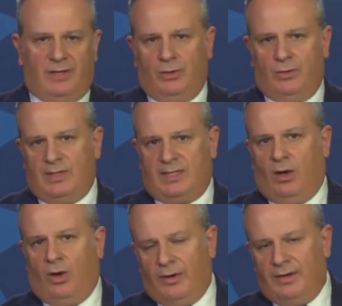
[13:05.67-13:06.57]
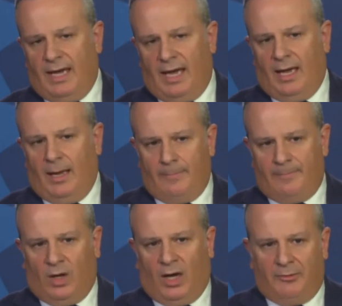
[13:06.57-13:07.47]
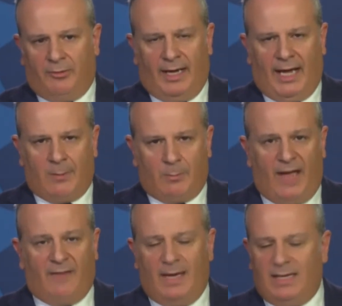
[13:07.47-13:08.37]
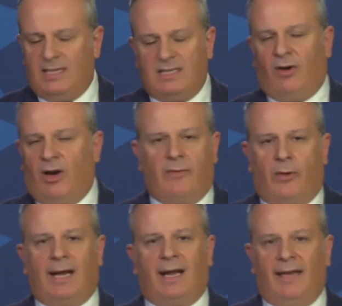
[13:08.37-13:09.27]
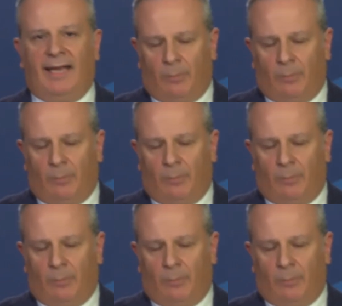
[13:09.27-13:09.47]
views on UNRWA, and we have made these very, very clear.